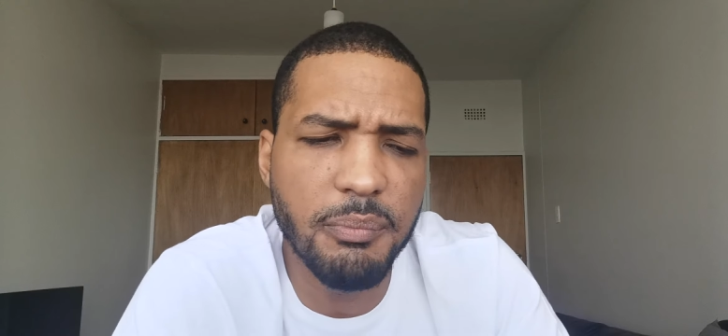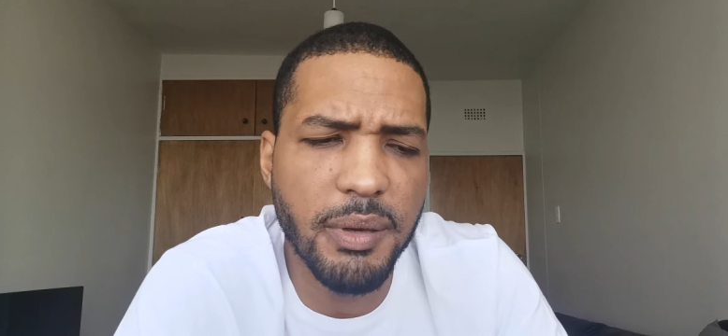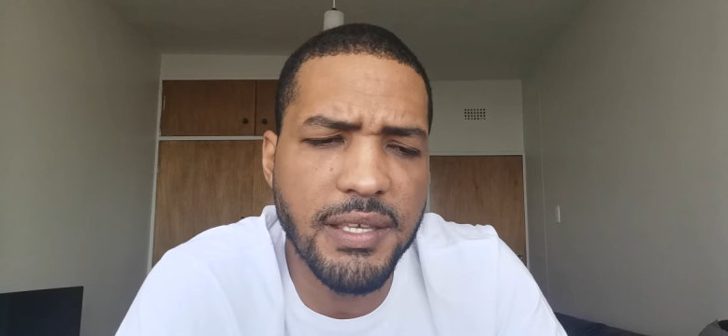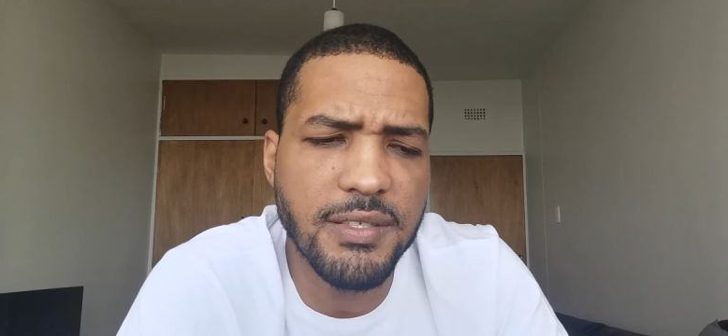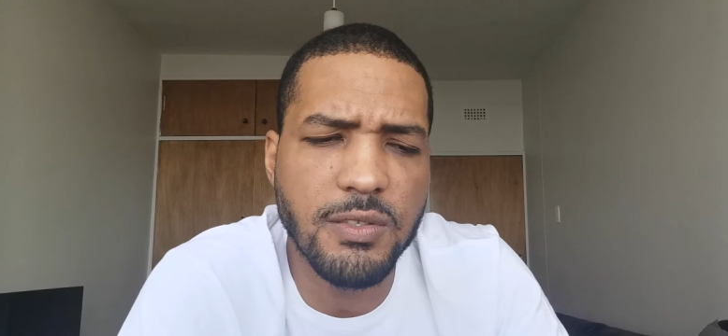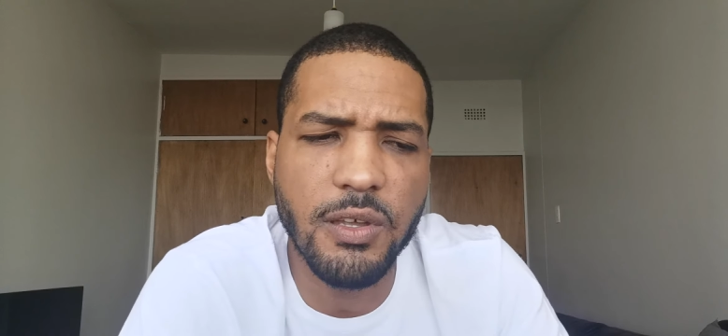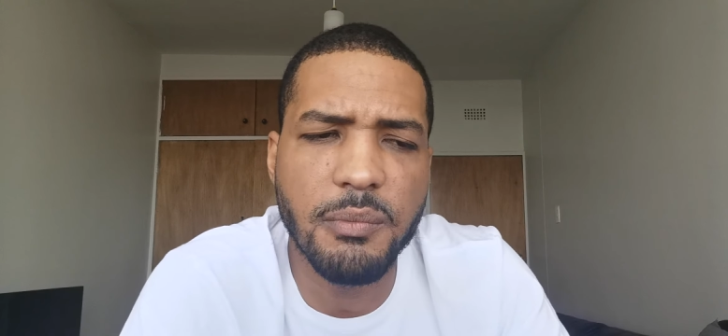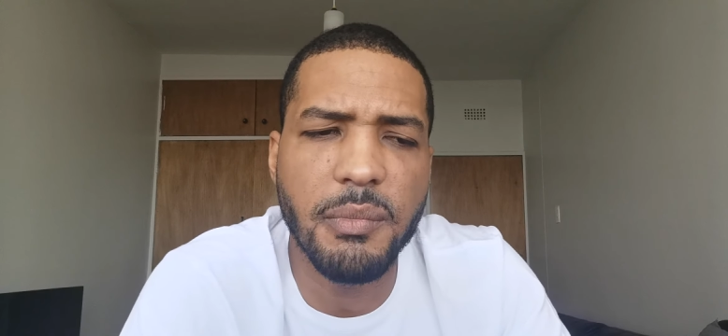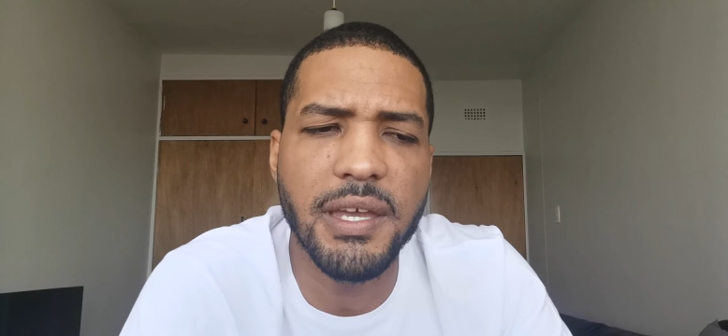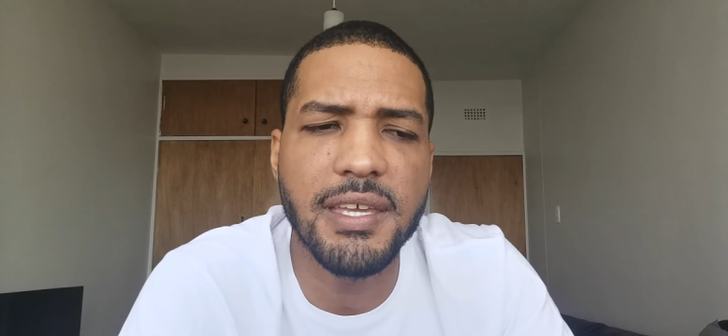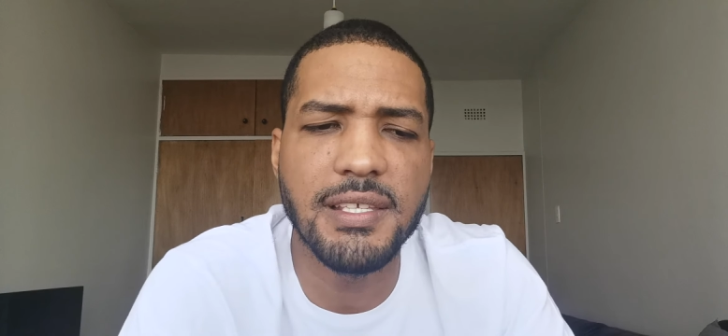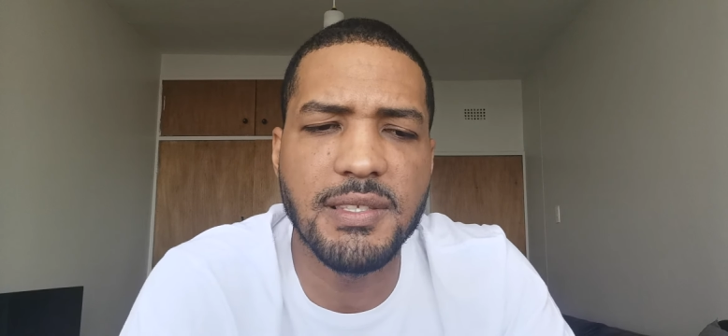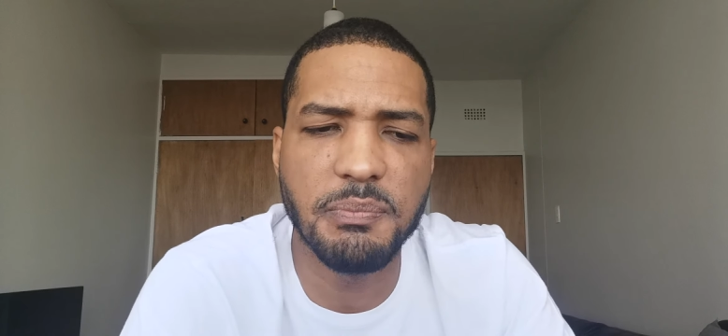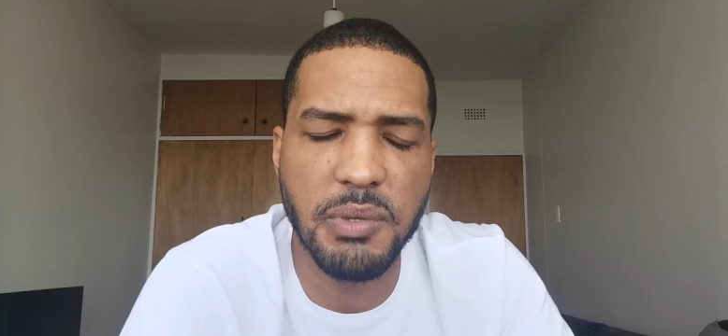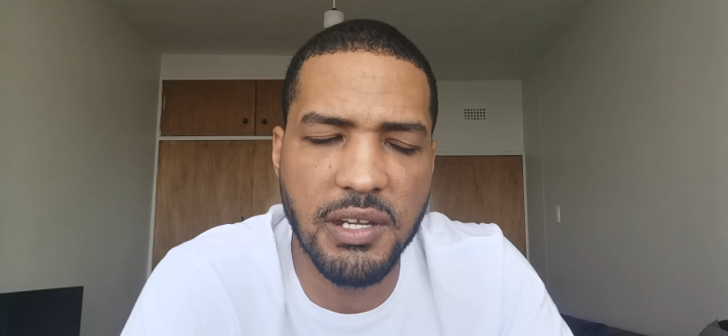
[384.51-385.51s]
based on my
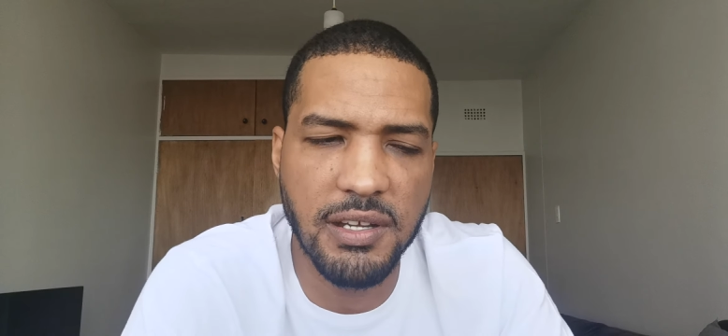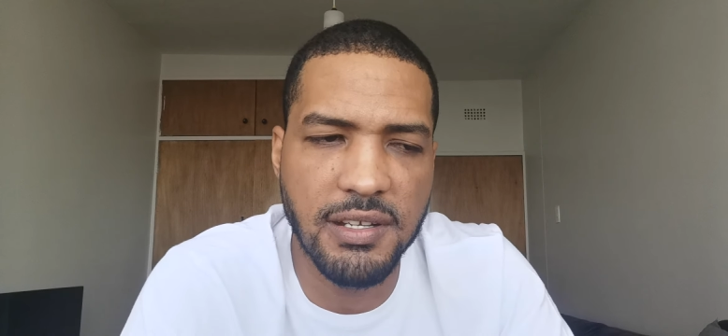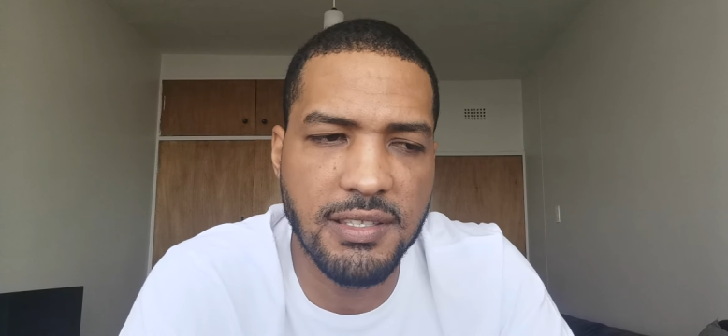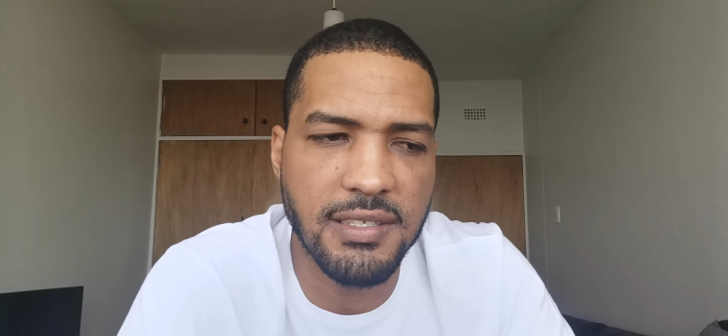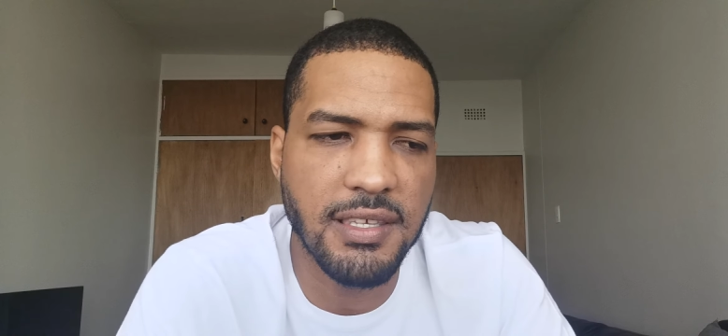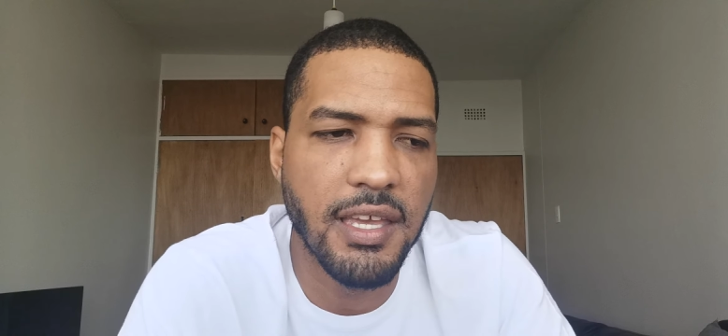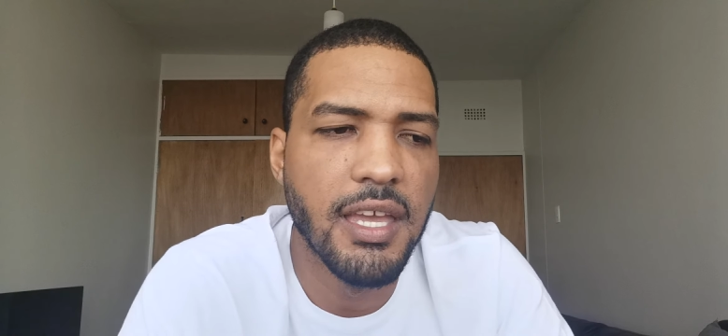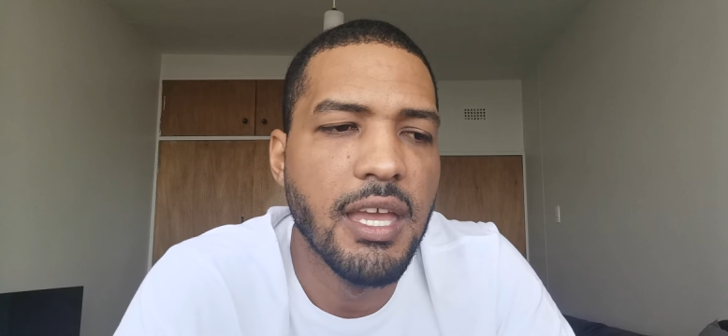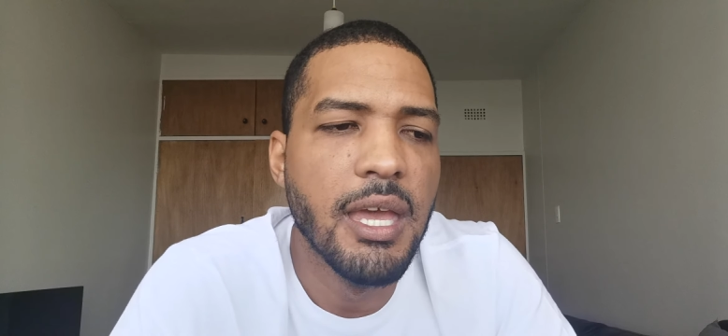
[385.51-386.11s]
experience